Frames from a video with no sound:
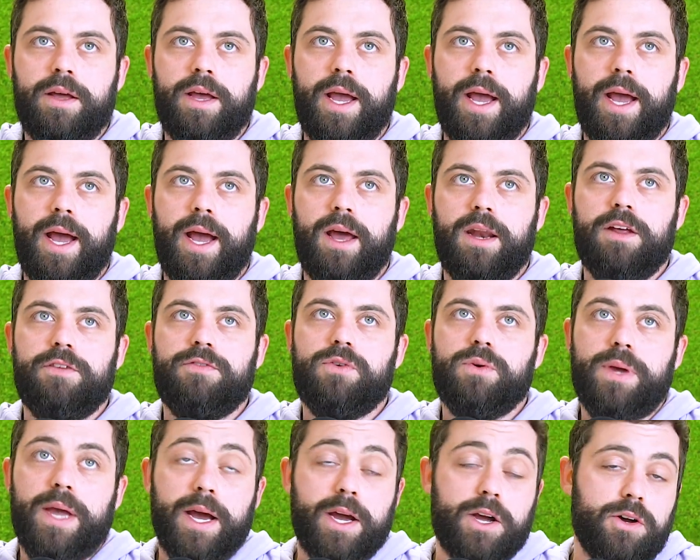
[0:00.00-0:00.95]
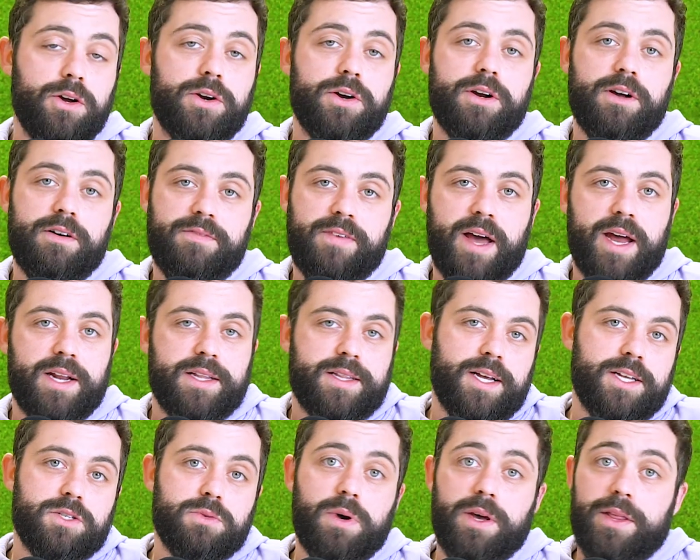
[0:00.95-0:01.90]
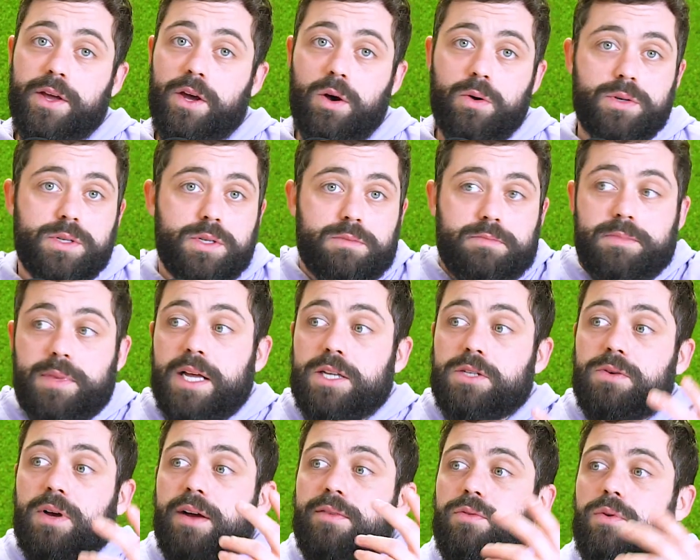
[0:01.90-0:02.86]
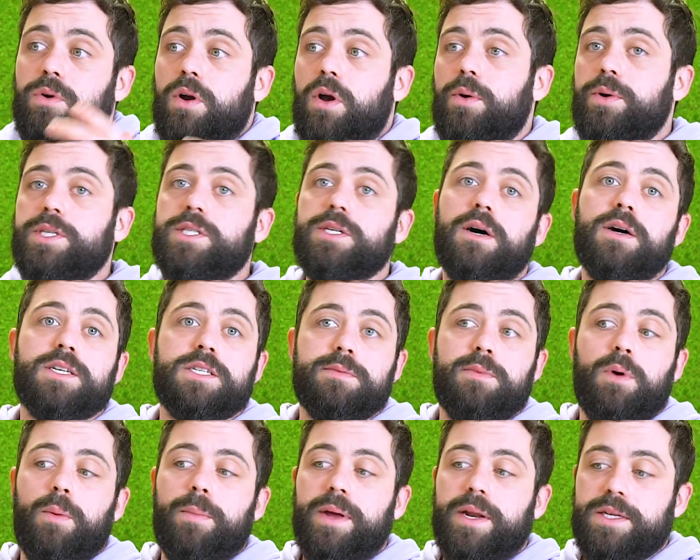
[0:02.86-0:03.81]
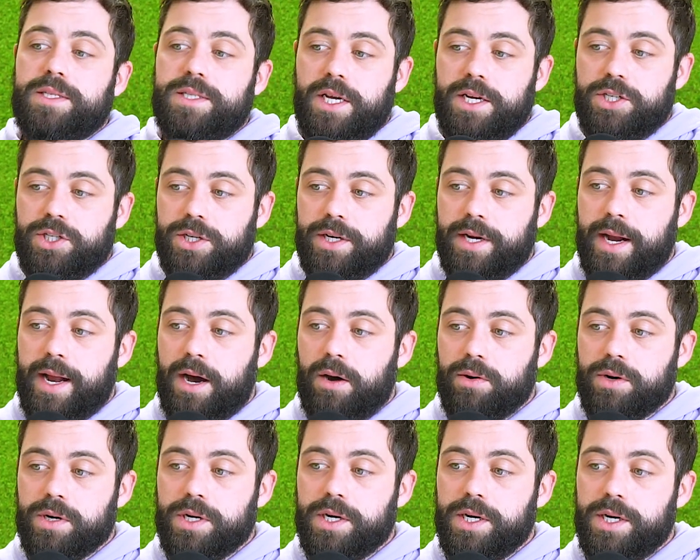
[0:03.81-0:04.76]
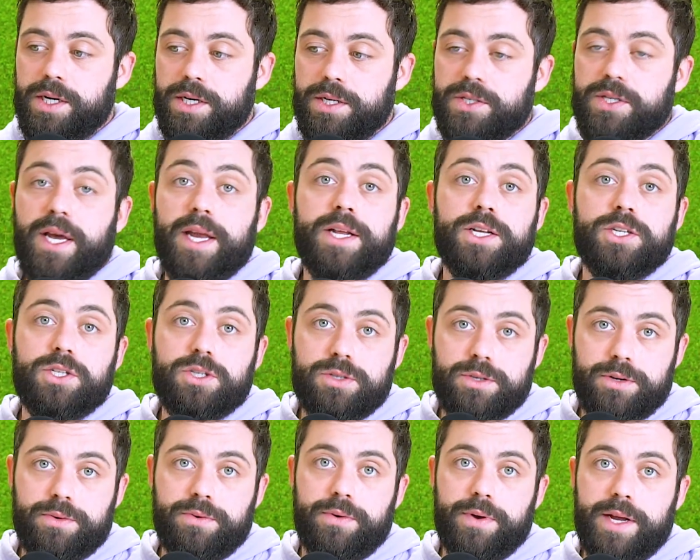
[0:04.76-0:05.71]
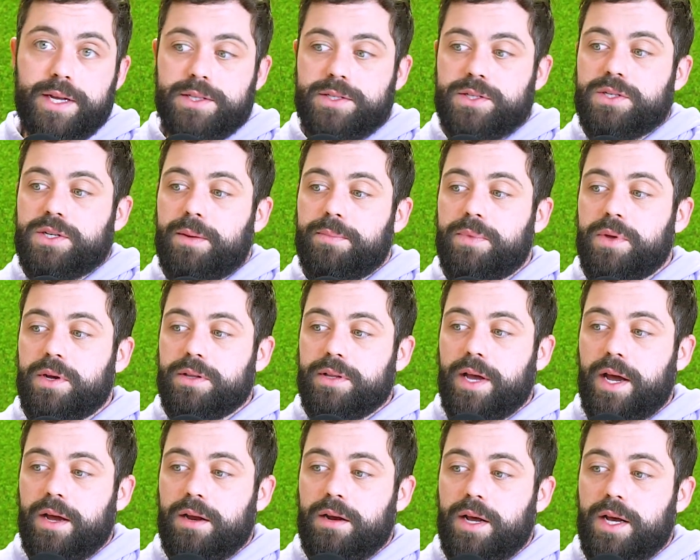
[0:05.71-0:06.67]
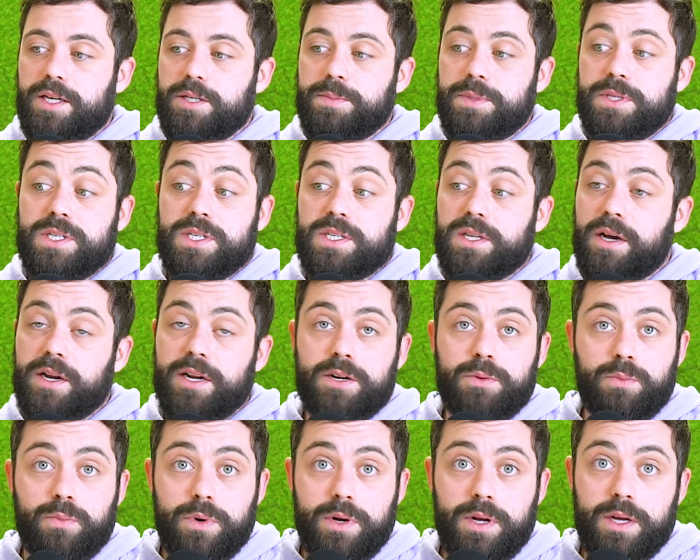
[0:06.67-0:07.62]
And if you get good enough at it, that's why everyone always talks about meditation and how good it is. And it's true. It's something that has been studied